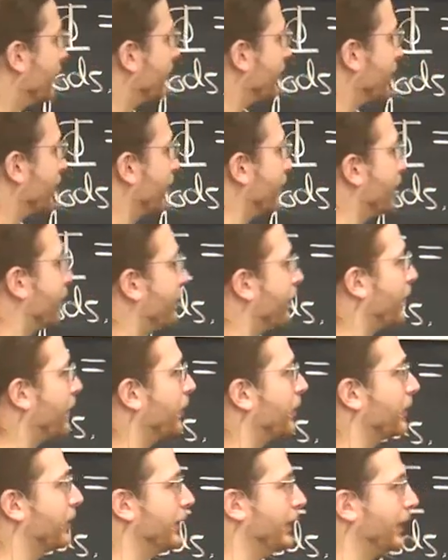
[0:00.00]
So this is very
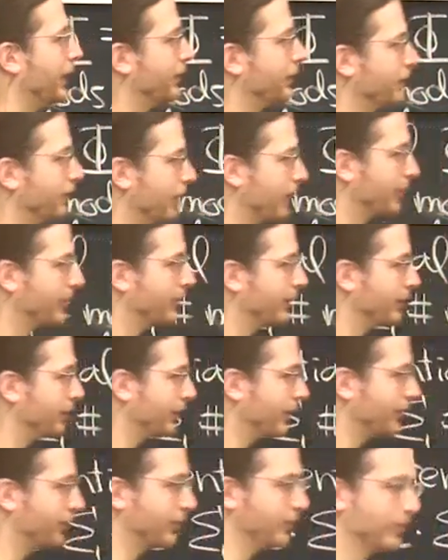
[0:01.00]
early days of
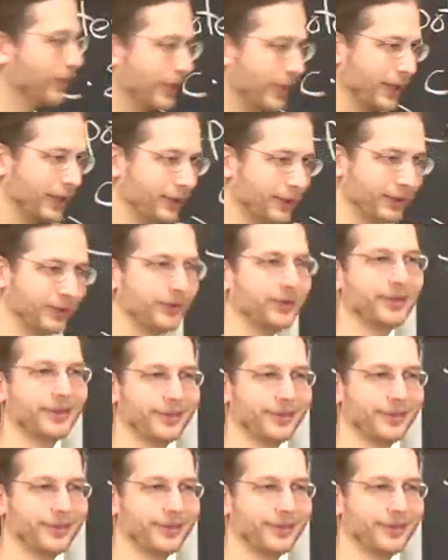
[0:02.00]
amortization, but they knew,